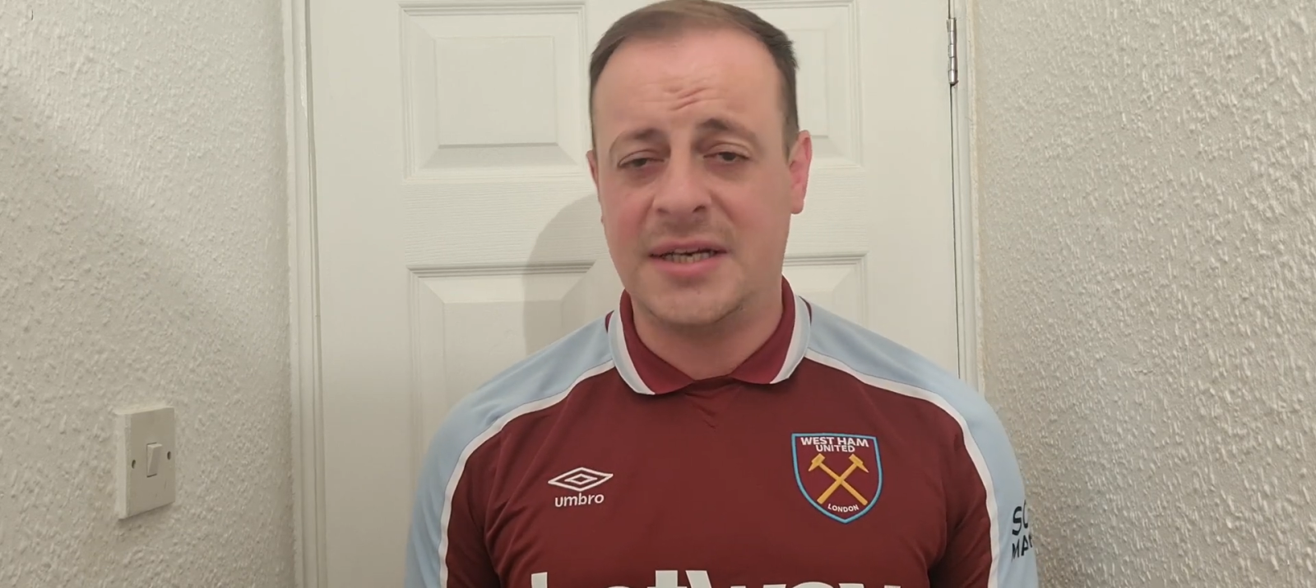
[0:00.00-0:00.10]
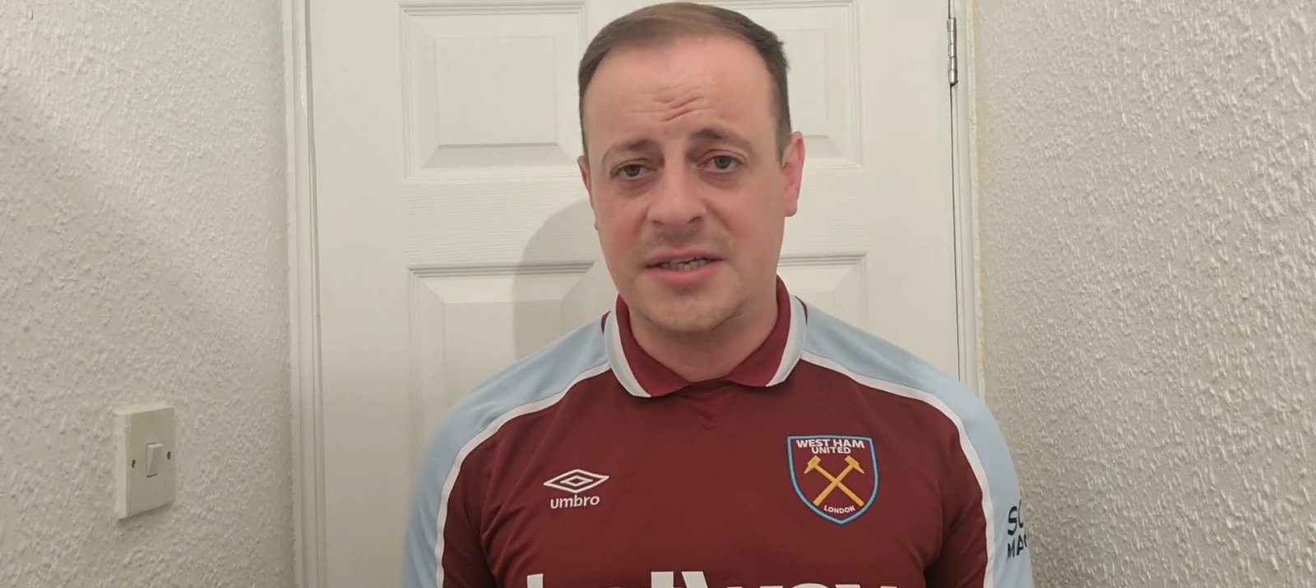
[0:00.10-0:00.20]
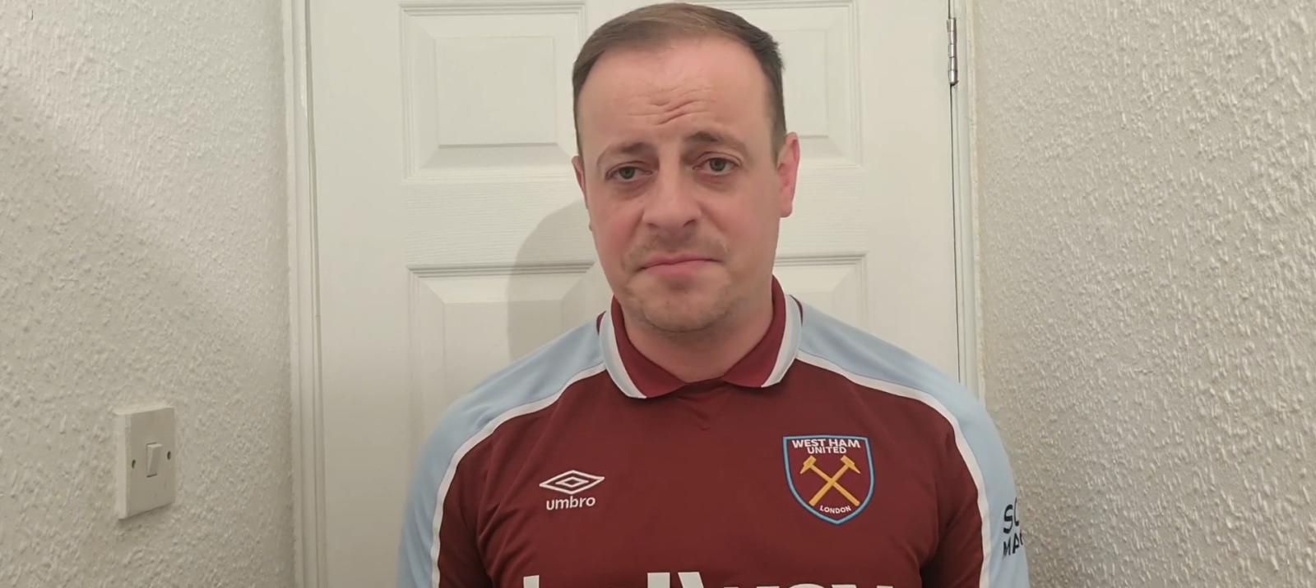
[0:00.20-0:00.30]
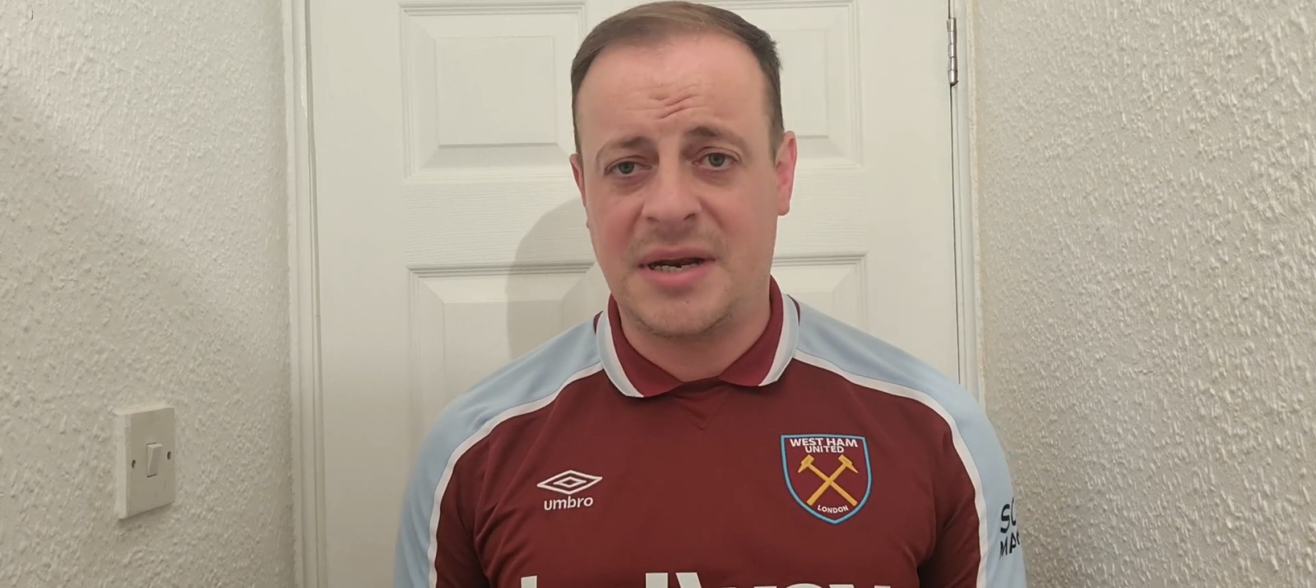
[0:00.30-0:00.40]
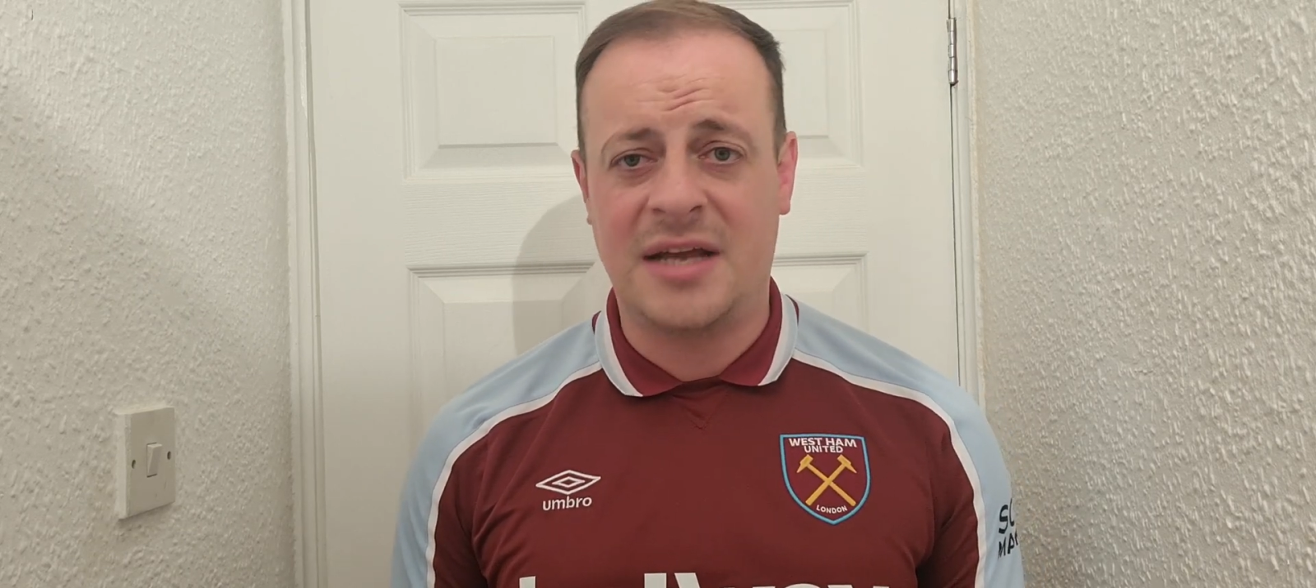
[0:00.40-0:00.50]
get
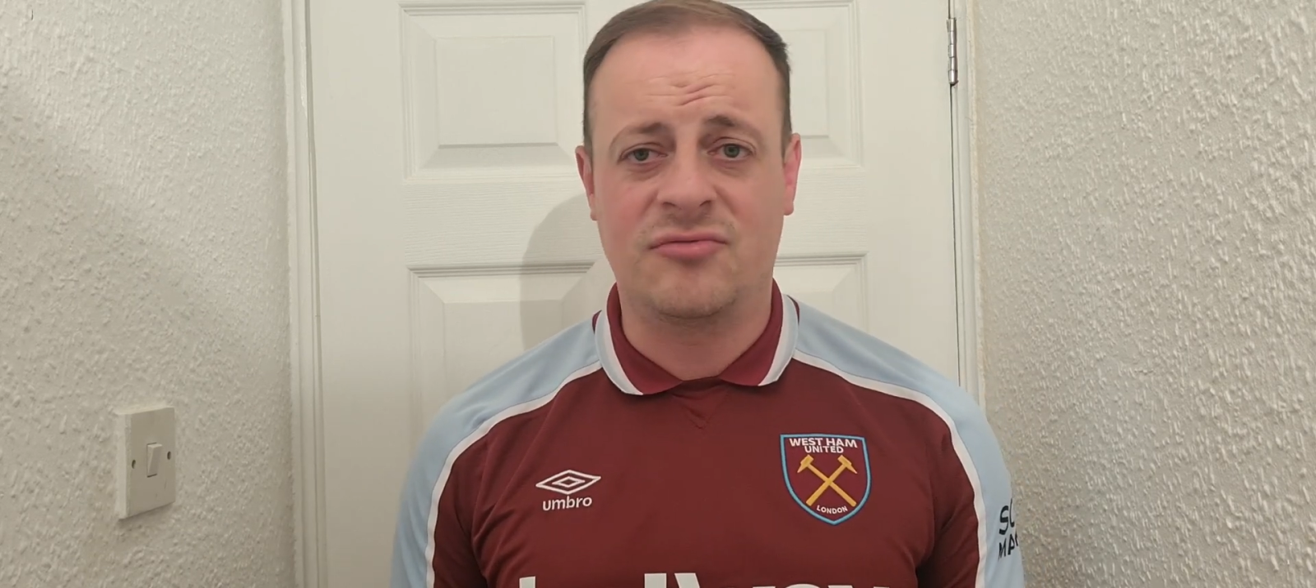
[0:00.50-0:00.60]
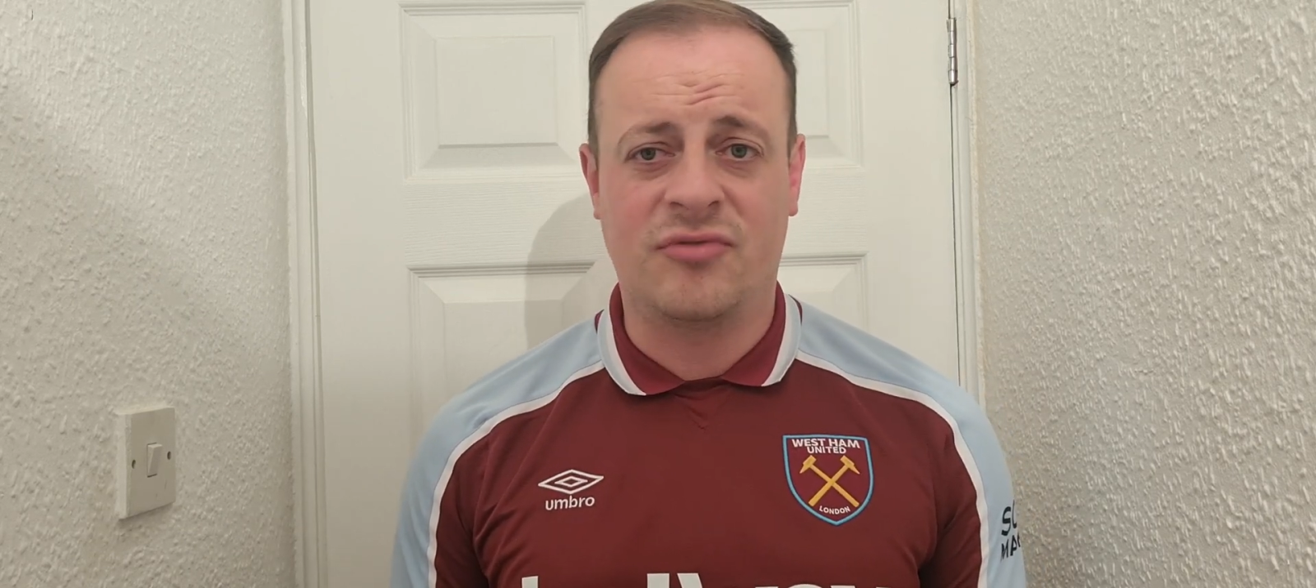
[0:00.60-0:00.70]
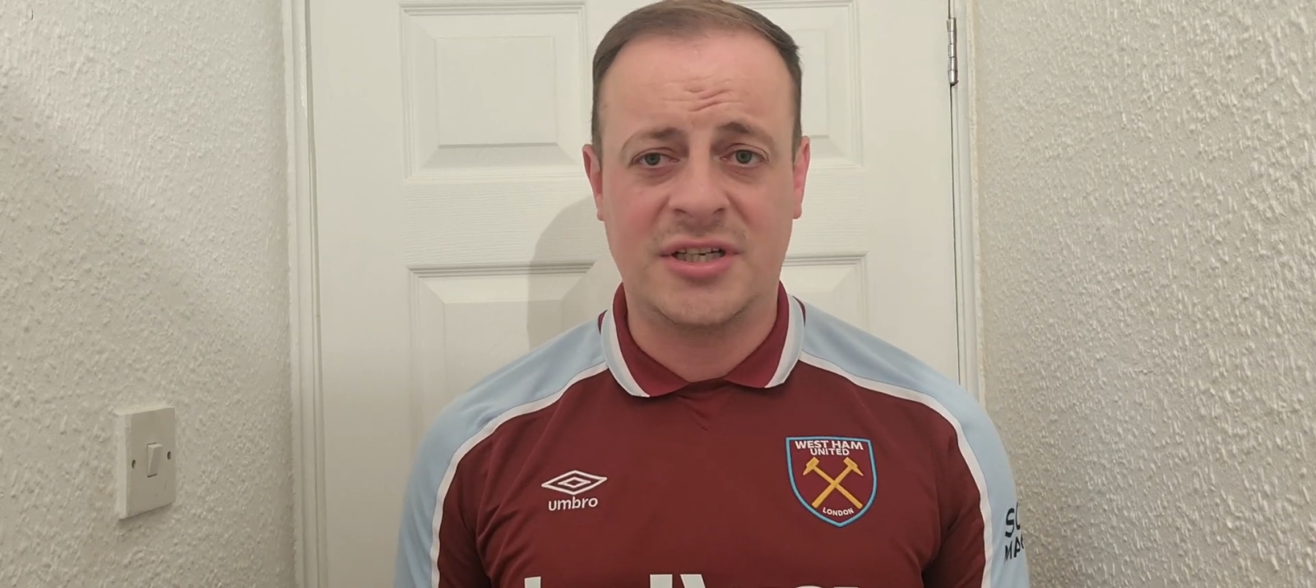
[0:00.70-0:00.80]
these players